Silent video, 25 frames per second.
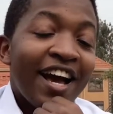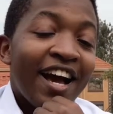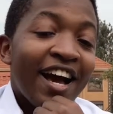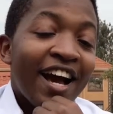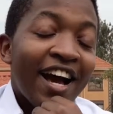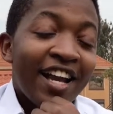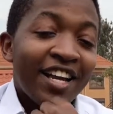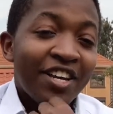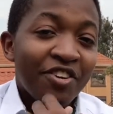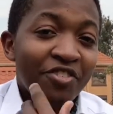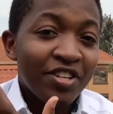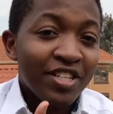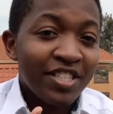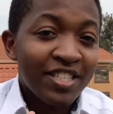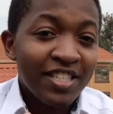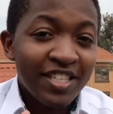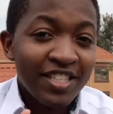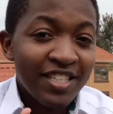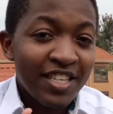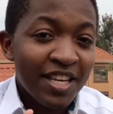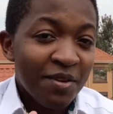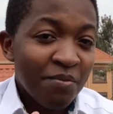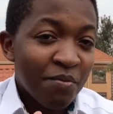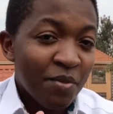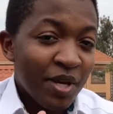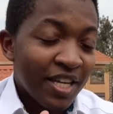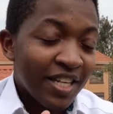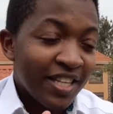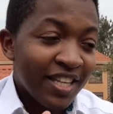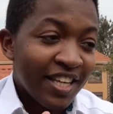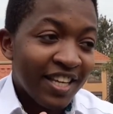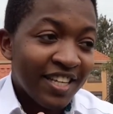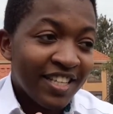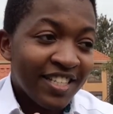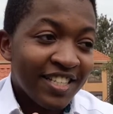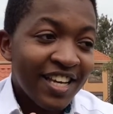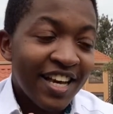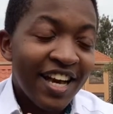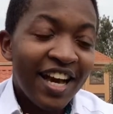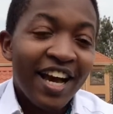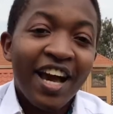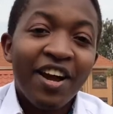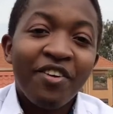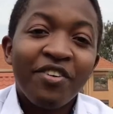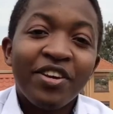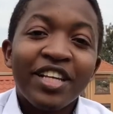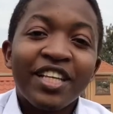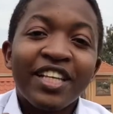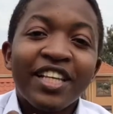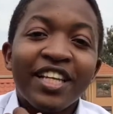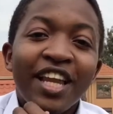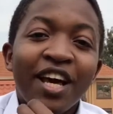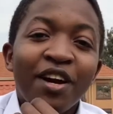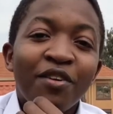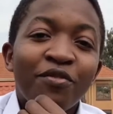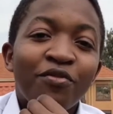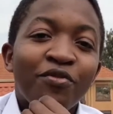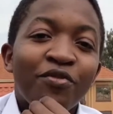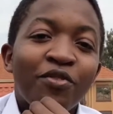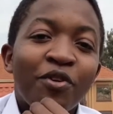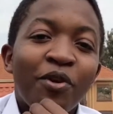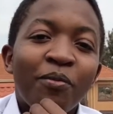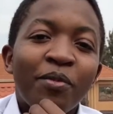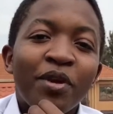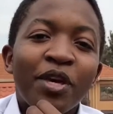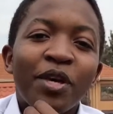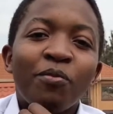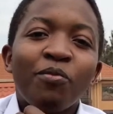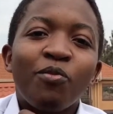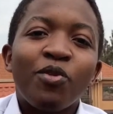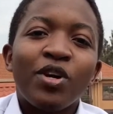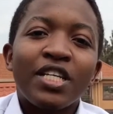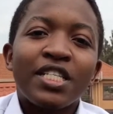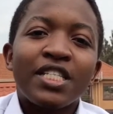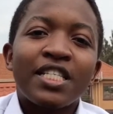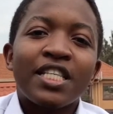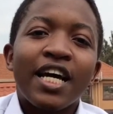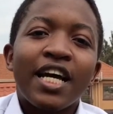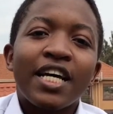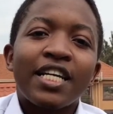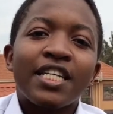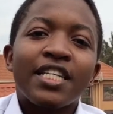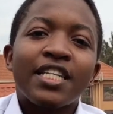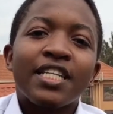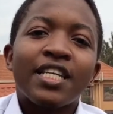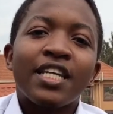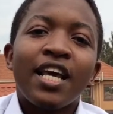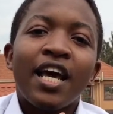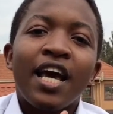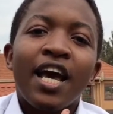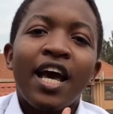an interesting statement that I really loved from him was that